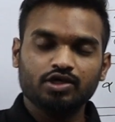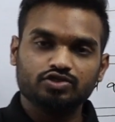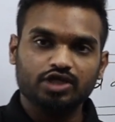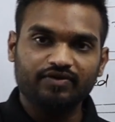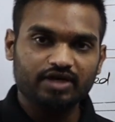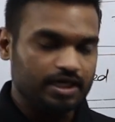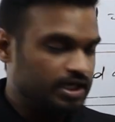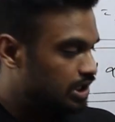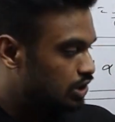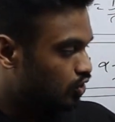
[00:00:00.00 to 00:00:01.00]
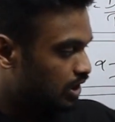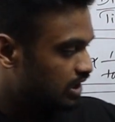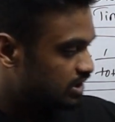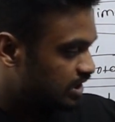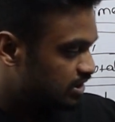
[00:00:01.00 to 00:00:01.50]
So I will get the total
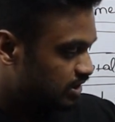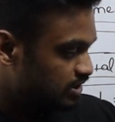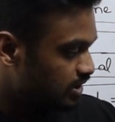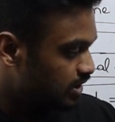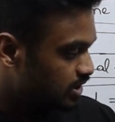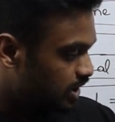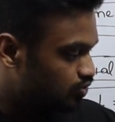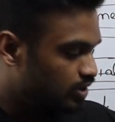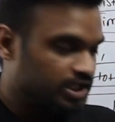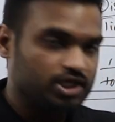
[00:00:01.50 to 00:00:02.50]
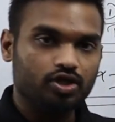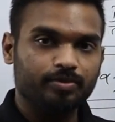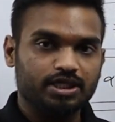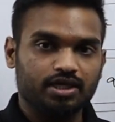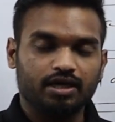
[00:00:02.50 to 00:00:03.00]
distance is 320
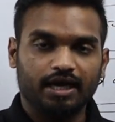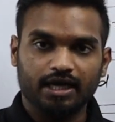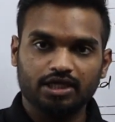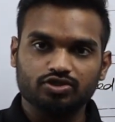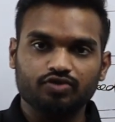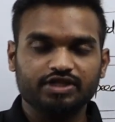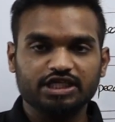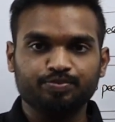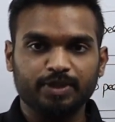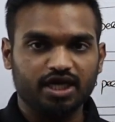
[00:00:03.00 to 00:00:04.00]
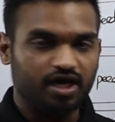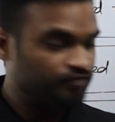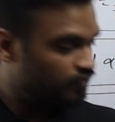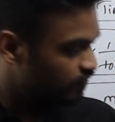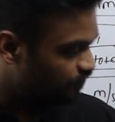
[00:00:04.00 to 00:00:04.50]
km and also with a speed
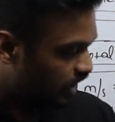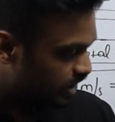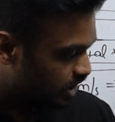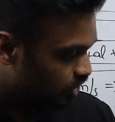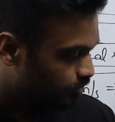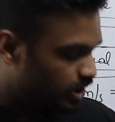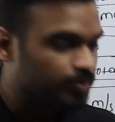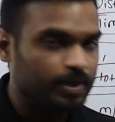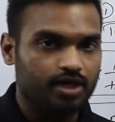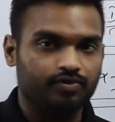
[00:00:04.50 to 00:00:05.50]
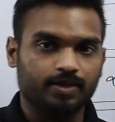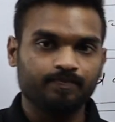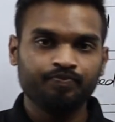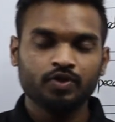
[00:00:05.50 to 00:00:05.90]
of 40 km per hour.